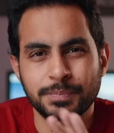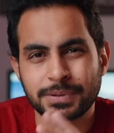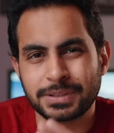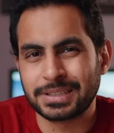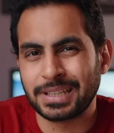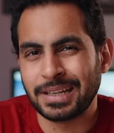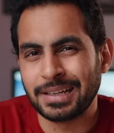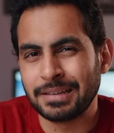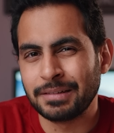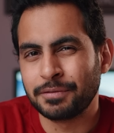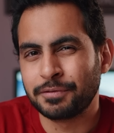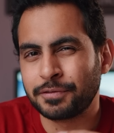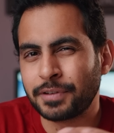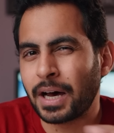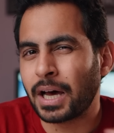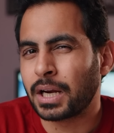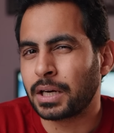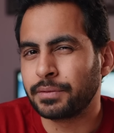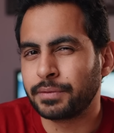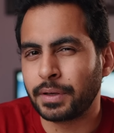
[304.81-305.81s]
still
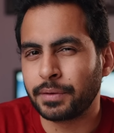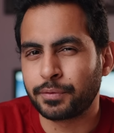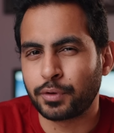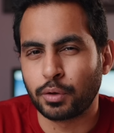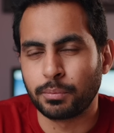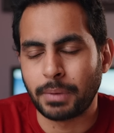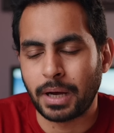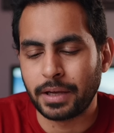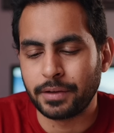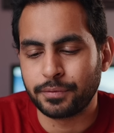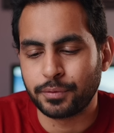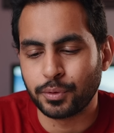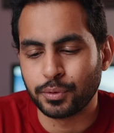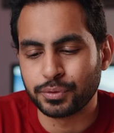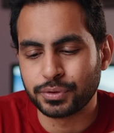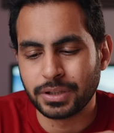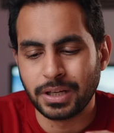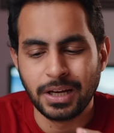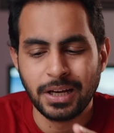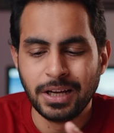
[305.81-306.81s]
far away from
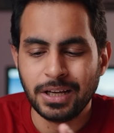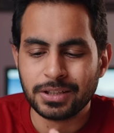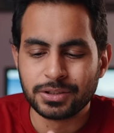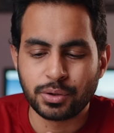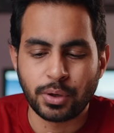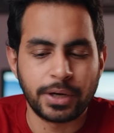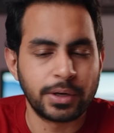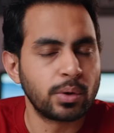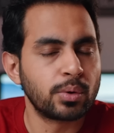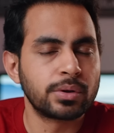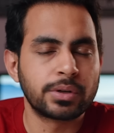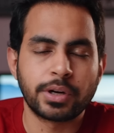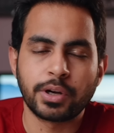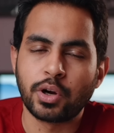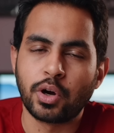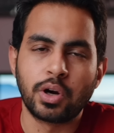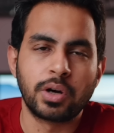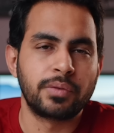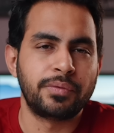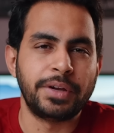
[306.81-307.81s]
iPhones. So I don't
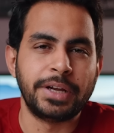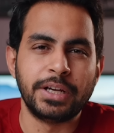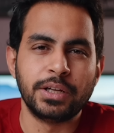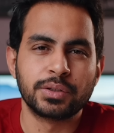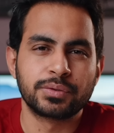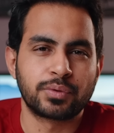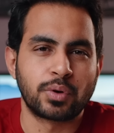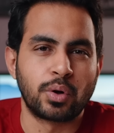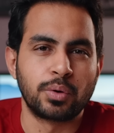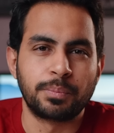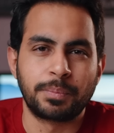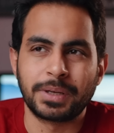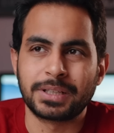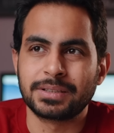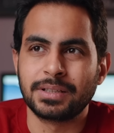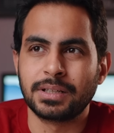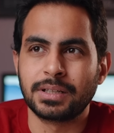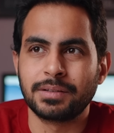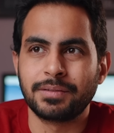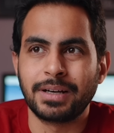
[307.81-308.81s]
record videos from
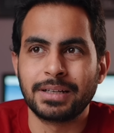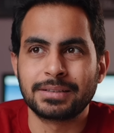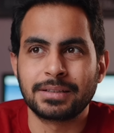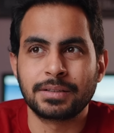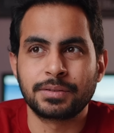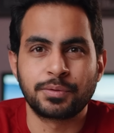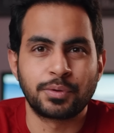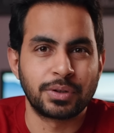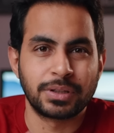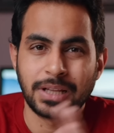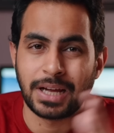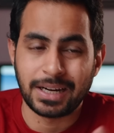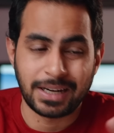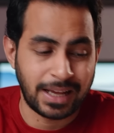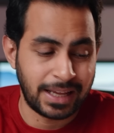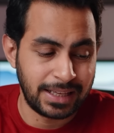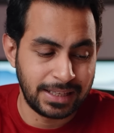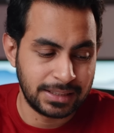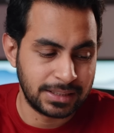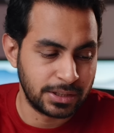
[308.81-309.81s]
Pixel devices. For that,
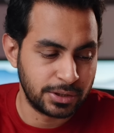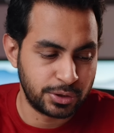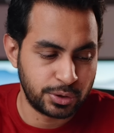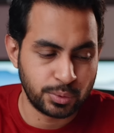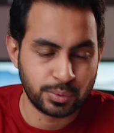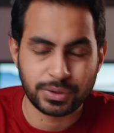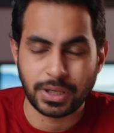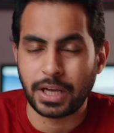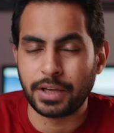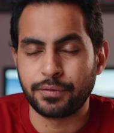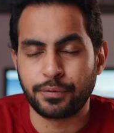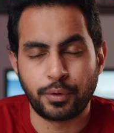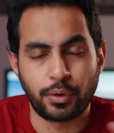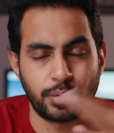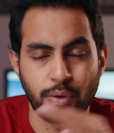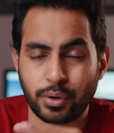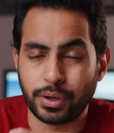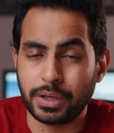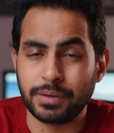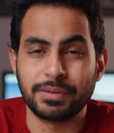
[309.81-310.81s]
I either choose iPhone
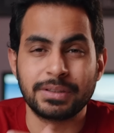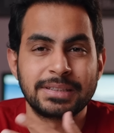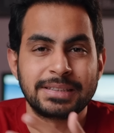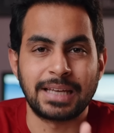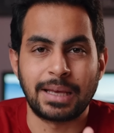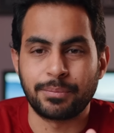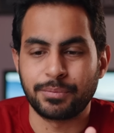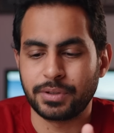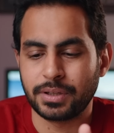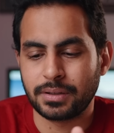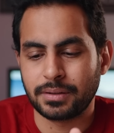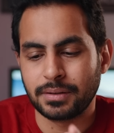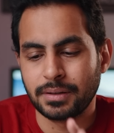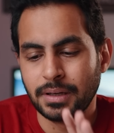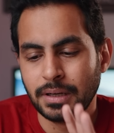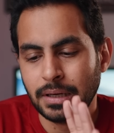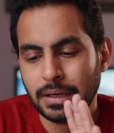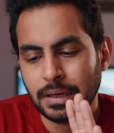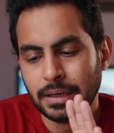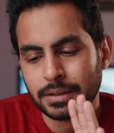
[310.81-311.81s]
or even Samsung.
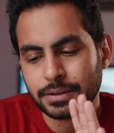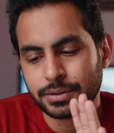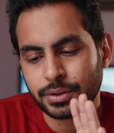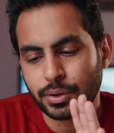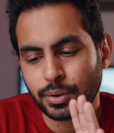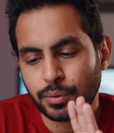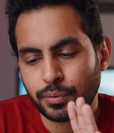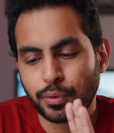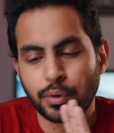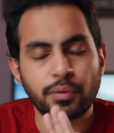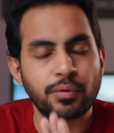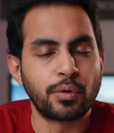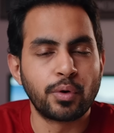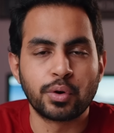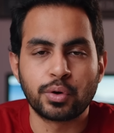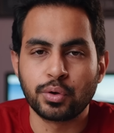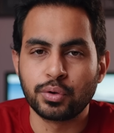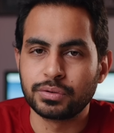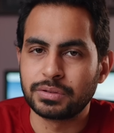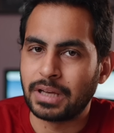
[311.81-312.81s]
So for
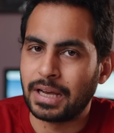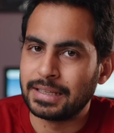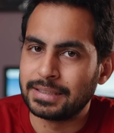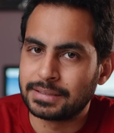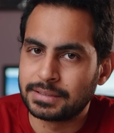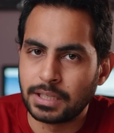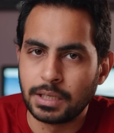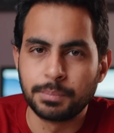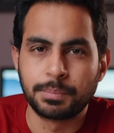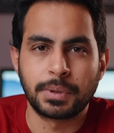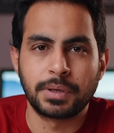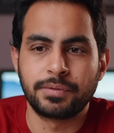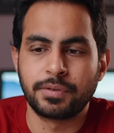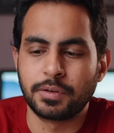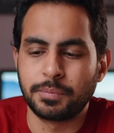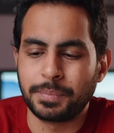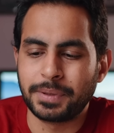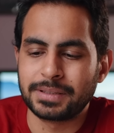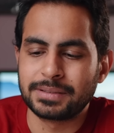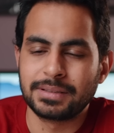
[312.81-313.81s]
photos, I still prefer
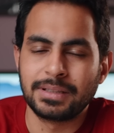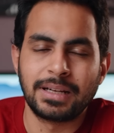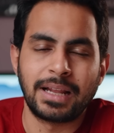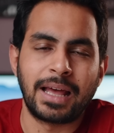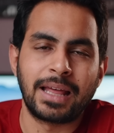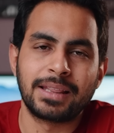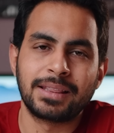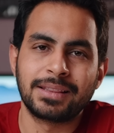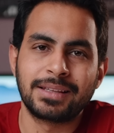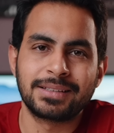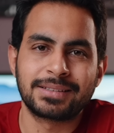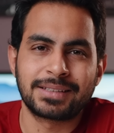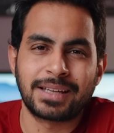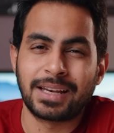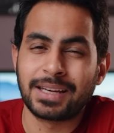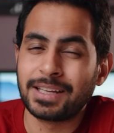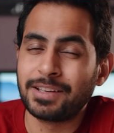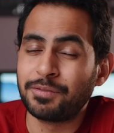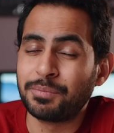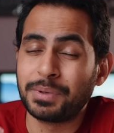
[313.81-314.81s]
Pixel, and this
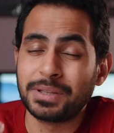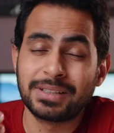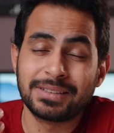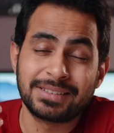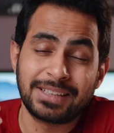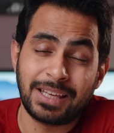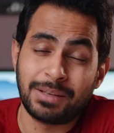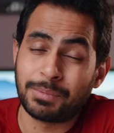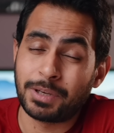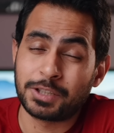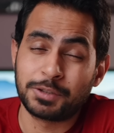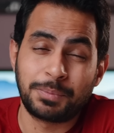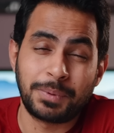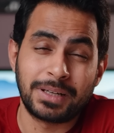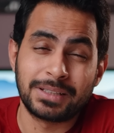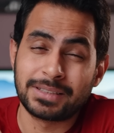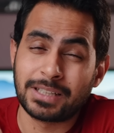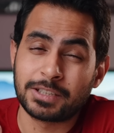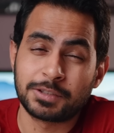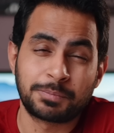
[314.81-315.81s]
can give me the same
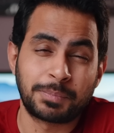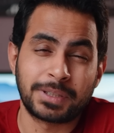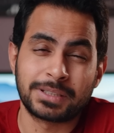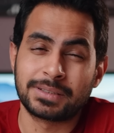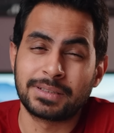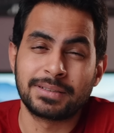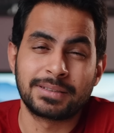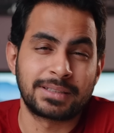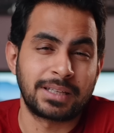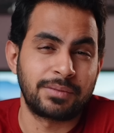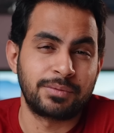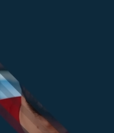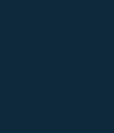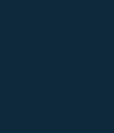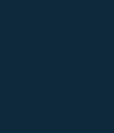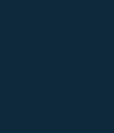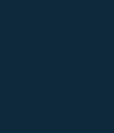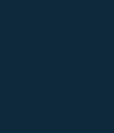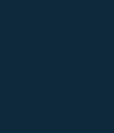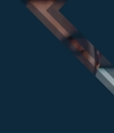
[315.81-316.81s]
experience as Pixel 7.
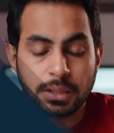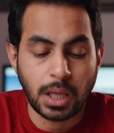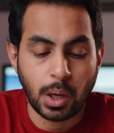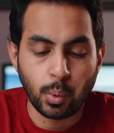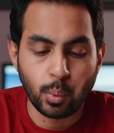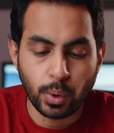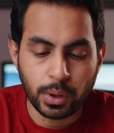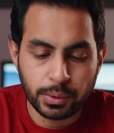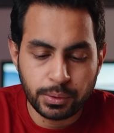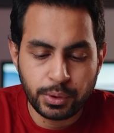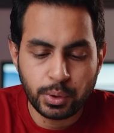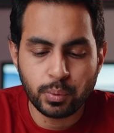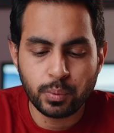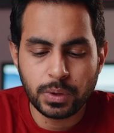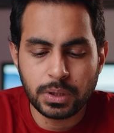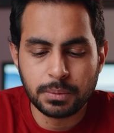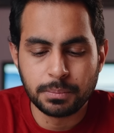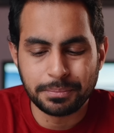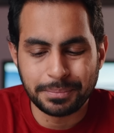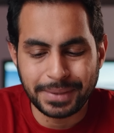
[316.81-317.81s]
Now, what you
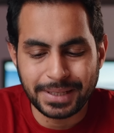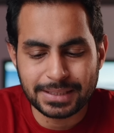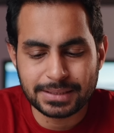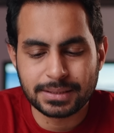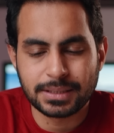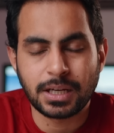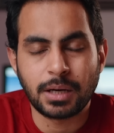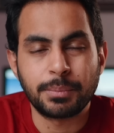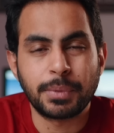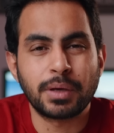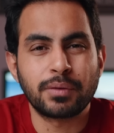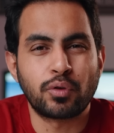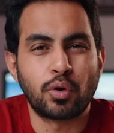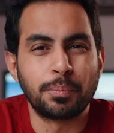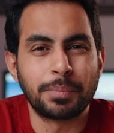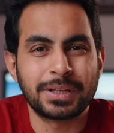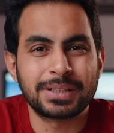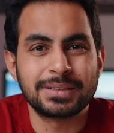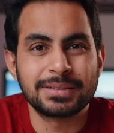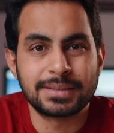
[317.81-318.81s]
will miss coming
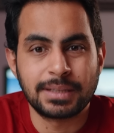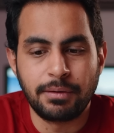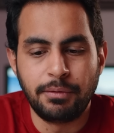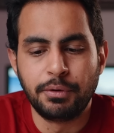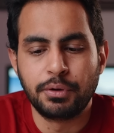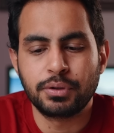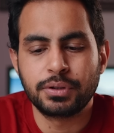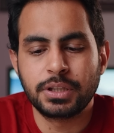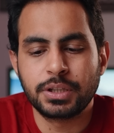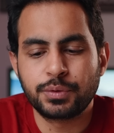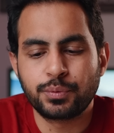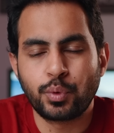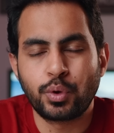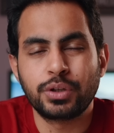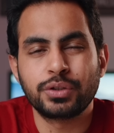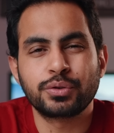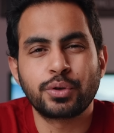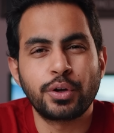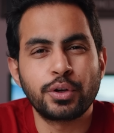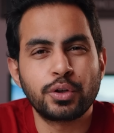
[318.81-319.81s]
from Pixel 7 to this phone
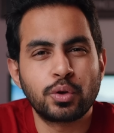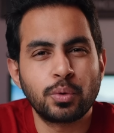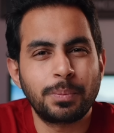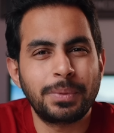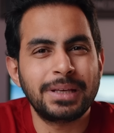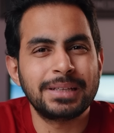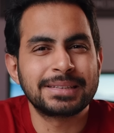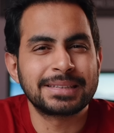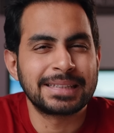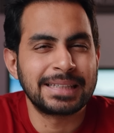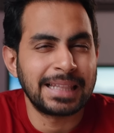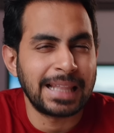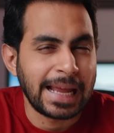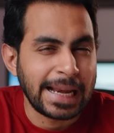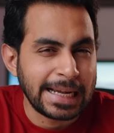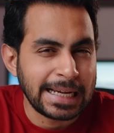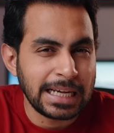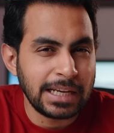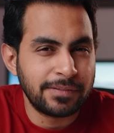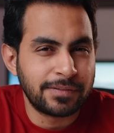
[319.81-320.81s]
is going to be
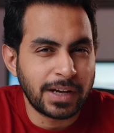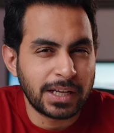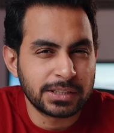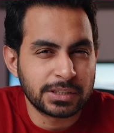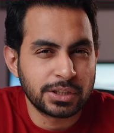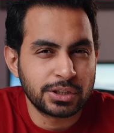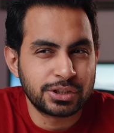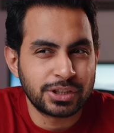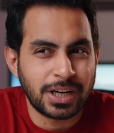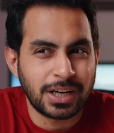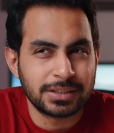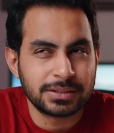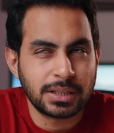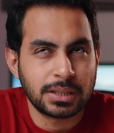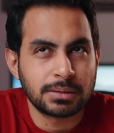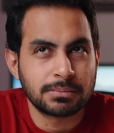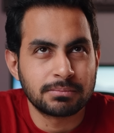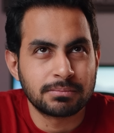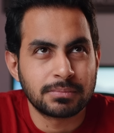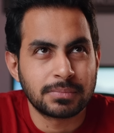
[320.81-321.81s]
slightly faster
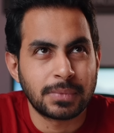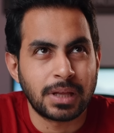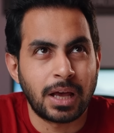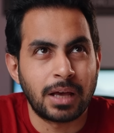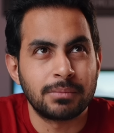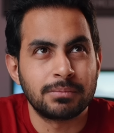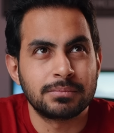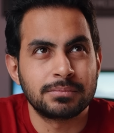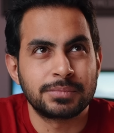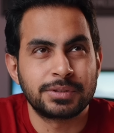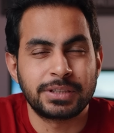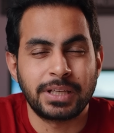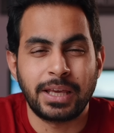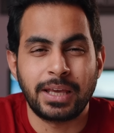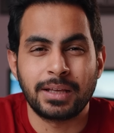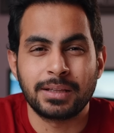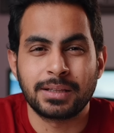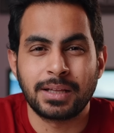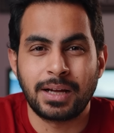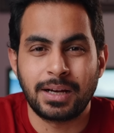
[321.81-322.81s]
charging. I'm
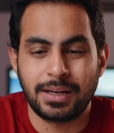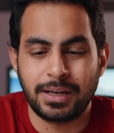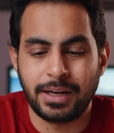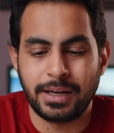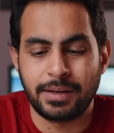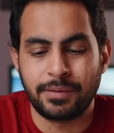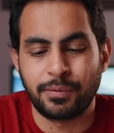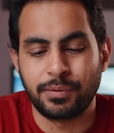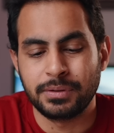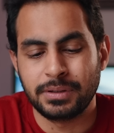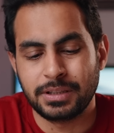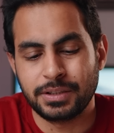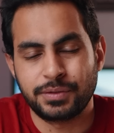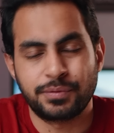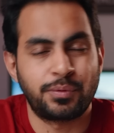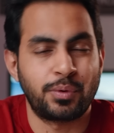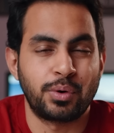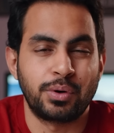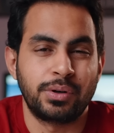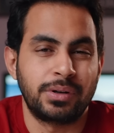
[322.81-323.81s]
saying that this
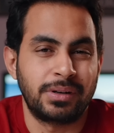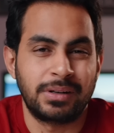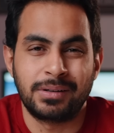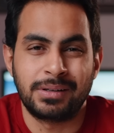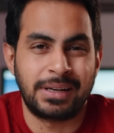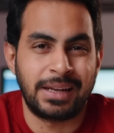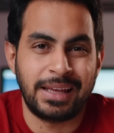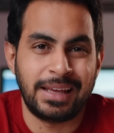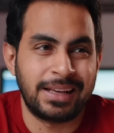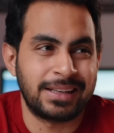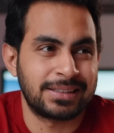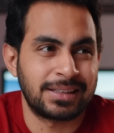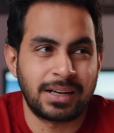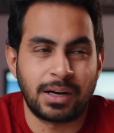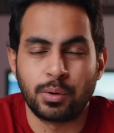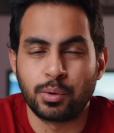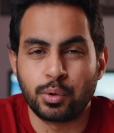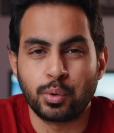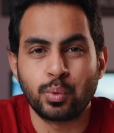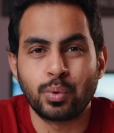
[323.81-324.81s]
phone takes
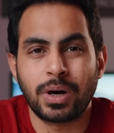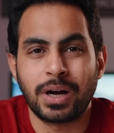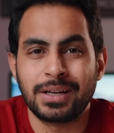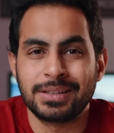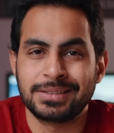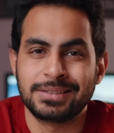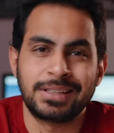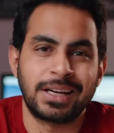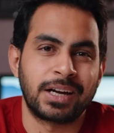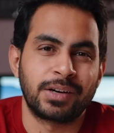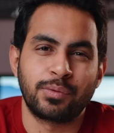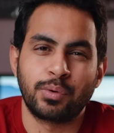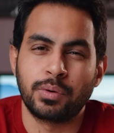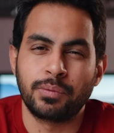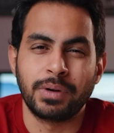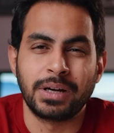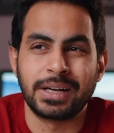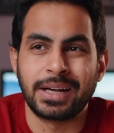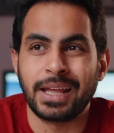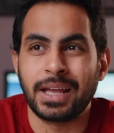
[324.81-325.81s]
around 2 hours, that phone
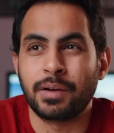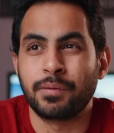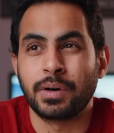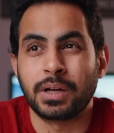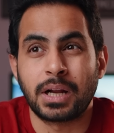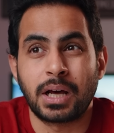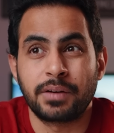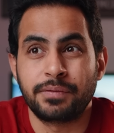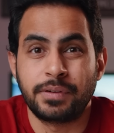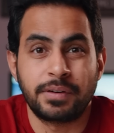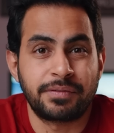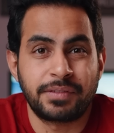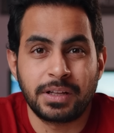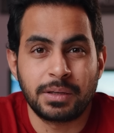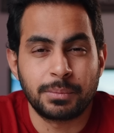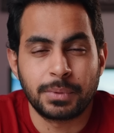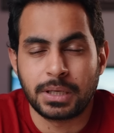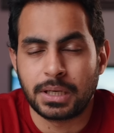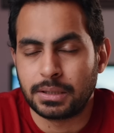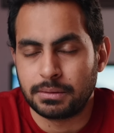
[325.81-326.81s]
will take 1 hour 50
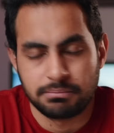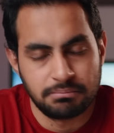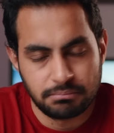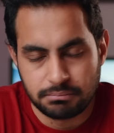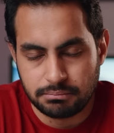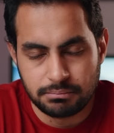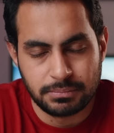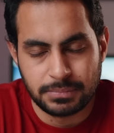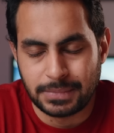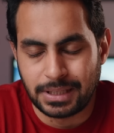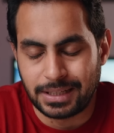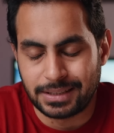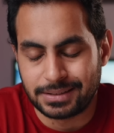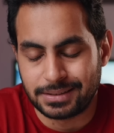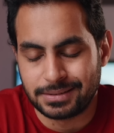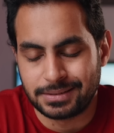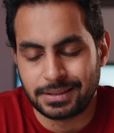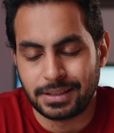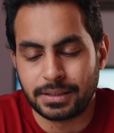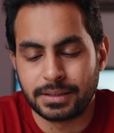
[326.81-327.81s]
minutes.
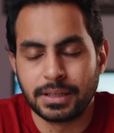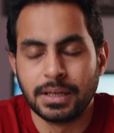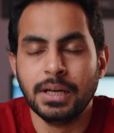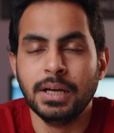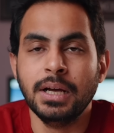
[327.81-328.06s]
That's it.